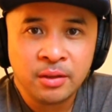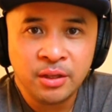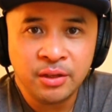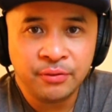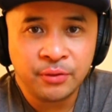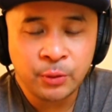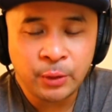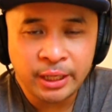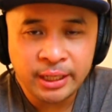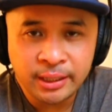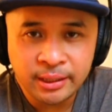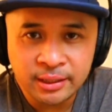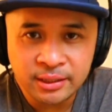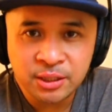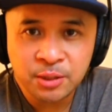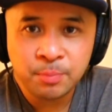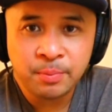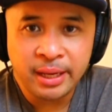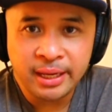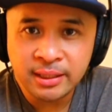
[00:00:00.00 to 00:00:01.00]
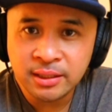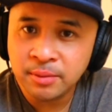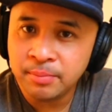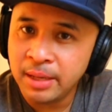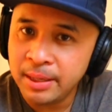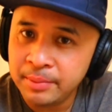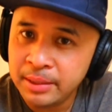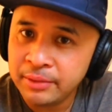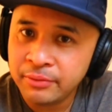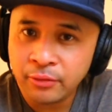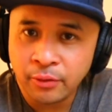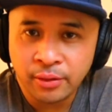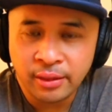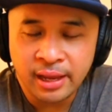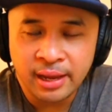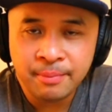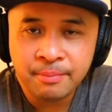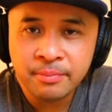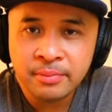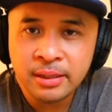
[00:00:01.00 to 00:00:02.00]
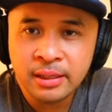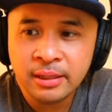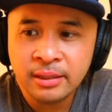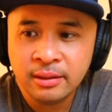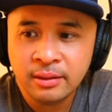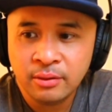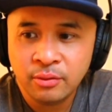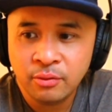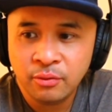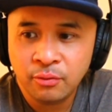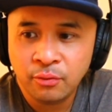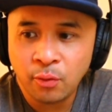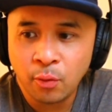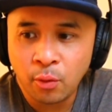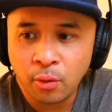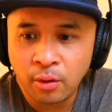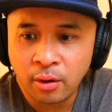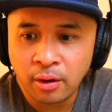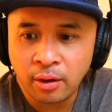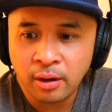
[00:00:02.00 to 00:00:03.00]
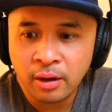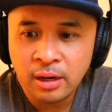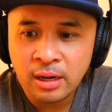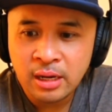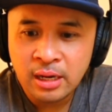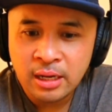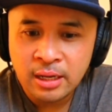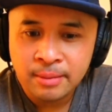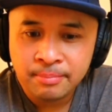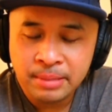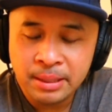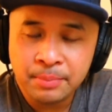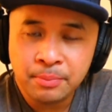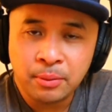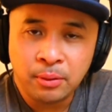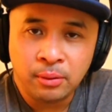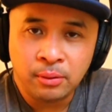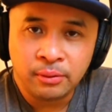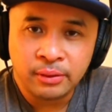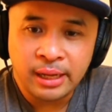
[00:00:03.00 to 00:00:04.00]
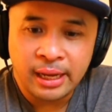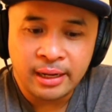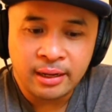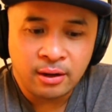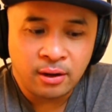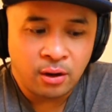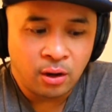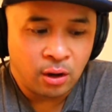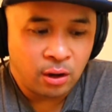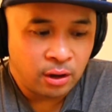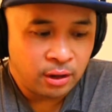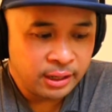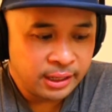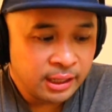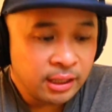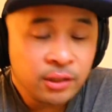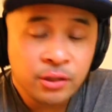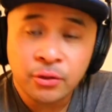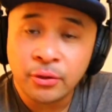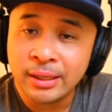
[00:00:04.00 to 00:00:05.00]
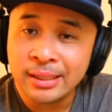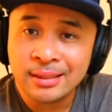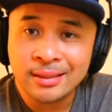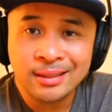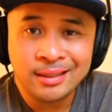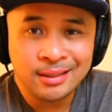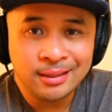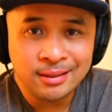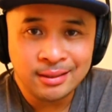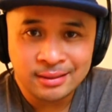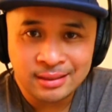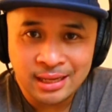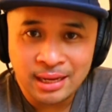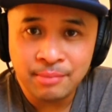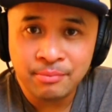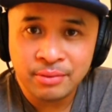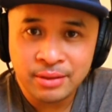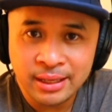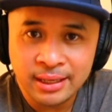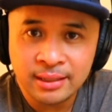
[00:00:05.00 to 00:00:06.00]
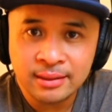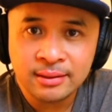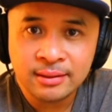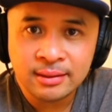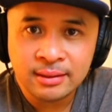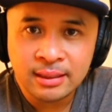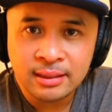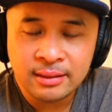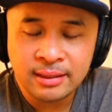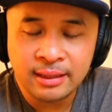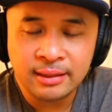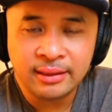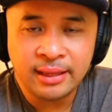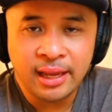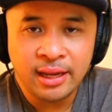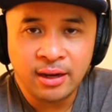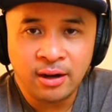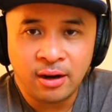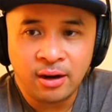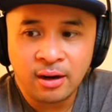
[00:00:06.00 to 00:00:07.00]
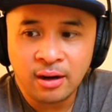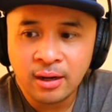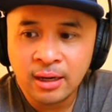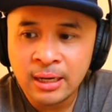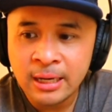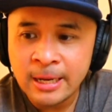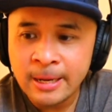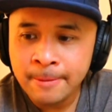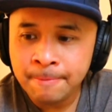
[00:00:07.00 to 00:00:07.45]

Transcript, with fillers: You've created a space maybe for them, for people that are interested in the same things that they are.